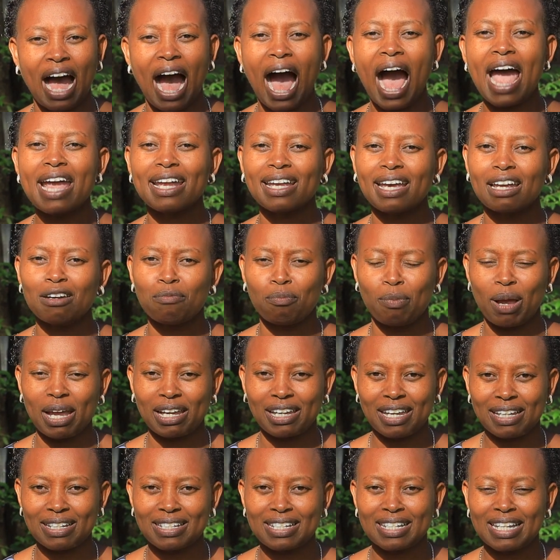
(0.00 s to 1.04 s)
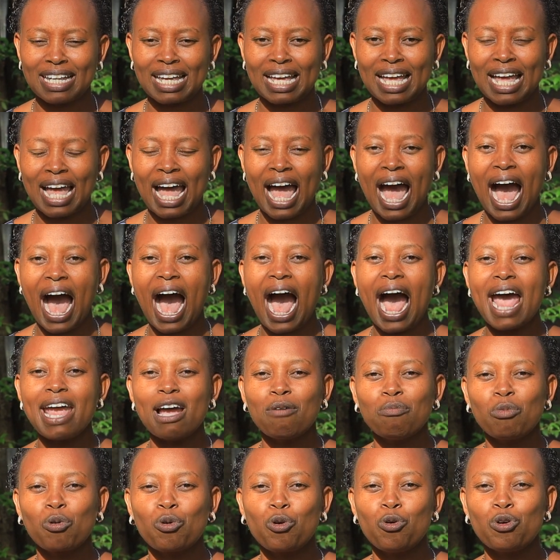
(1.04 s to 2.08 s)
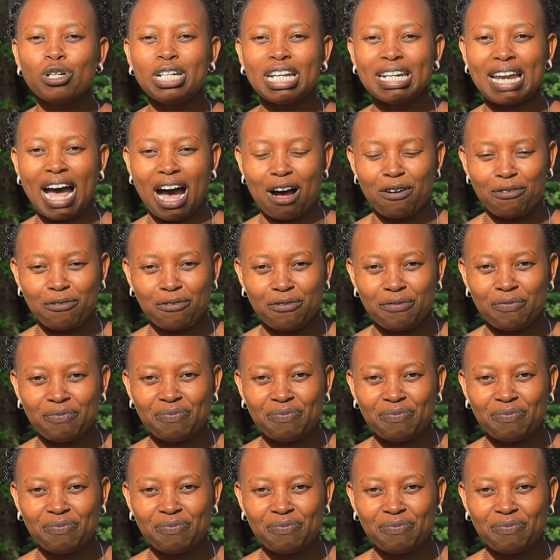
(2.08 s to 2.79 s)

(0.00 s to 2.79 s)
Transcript: I can make it. I am good enough.